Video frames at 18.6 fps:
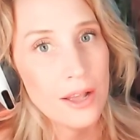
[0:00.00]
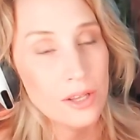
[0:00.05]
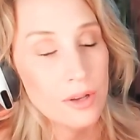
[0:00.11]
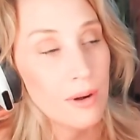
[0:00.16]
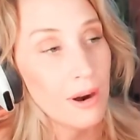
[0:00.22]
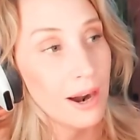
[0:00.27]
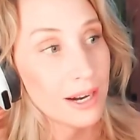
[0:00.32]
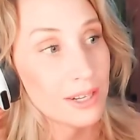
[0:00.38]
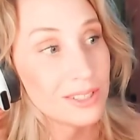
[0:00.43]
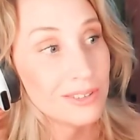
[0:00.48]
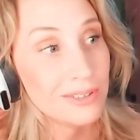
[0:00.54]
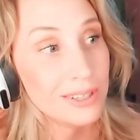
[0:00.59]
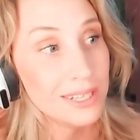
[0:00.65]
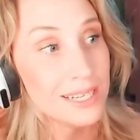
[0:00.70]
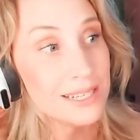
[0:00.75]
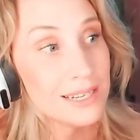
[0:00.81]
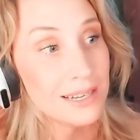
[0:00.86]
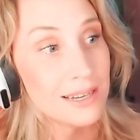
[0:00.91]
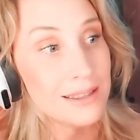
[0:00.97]
You are actually
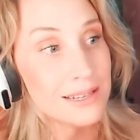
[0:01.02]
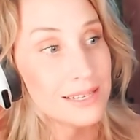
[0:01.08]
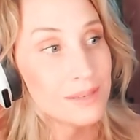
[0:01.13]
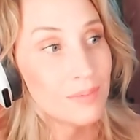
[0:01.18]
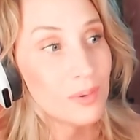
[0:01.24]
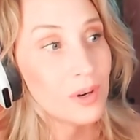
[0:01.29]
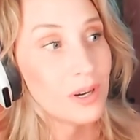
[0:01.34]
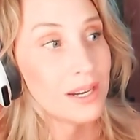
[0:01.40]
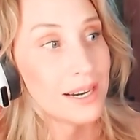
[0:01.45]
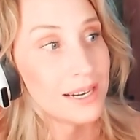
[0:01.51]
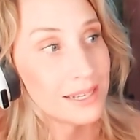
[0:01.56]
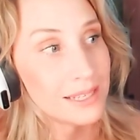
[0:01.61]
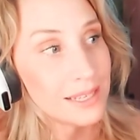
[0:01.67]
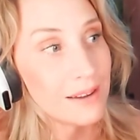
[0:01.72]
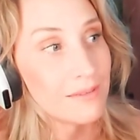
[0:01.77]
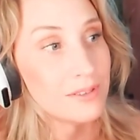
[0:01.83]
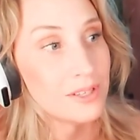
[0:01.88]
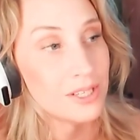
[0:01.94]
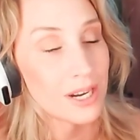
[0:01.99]
really digging this book, and I'd
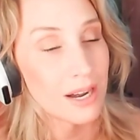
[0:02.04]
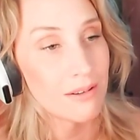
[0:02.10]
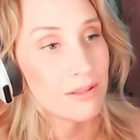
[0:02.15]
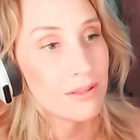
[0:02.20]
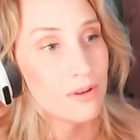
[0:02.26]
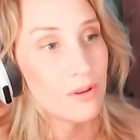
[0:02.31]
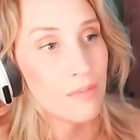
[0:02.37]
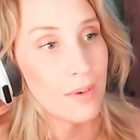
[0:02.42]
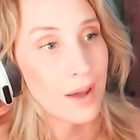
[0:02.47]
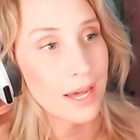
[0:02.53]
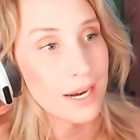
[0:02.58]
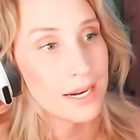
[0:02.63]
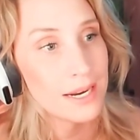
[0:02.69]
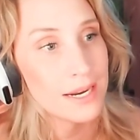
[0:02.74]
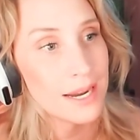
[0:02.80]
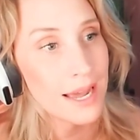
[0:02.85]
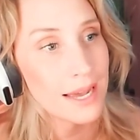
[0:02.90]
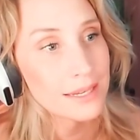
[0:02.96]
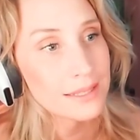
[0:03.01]
love to chat with you about
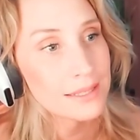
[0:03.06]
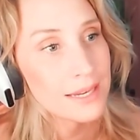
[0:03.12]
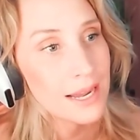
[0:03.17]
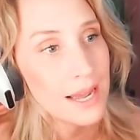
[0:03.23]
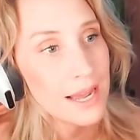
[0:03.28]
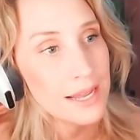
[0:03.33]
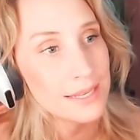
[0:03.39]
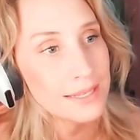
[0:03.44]
it next.